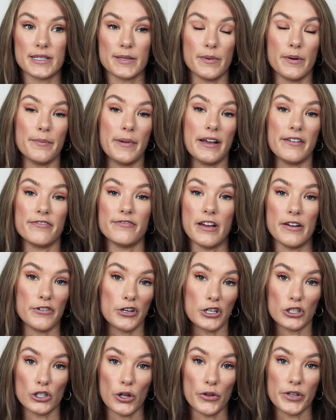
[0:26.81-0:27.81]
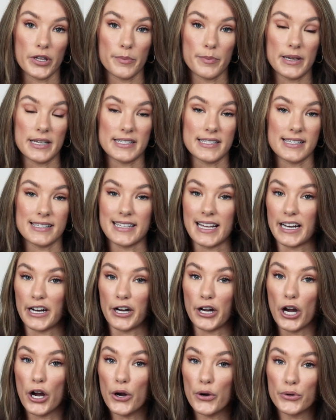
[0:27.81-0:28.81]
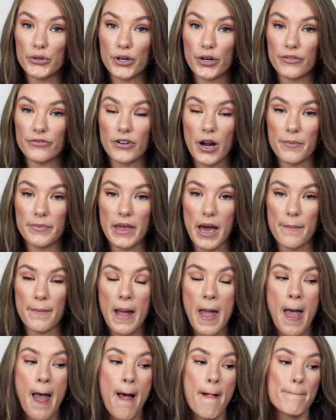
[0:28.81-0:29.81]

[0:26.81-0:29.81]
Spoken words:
Some of my favorite clothing pieces that I own are from them.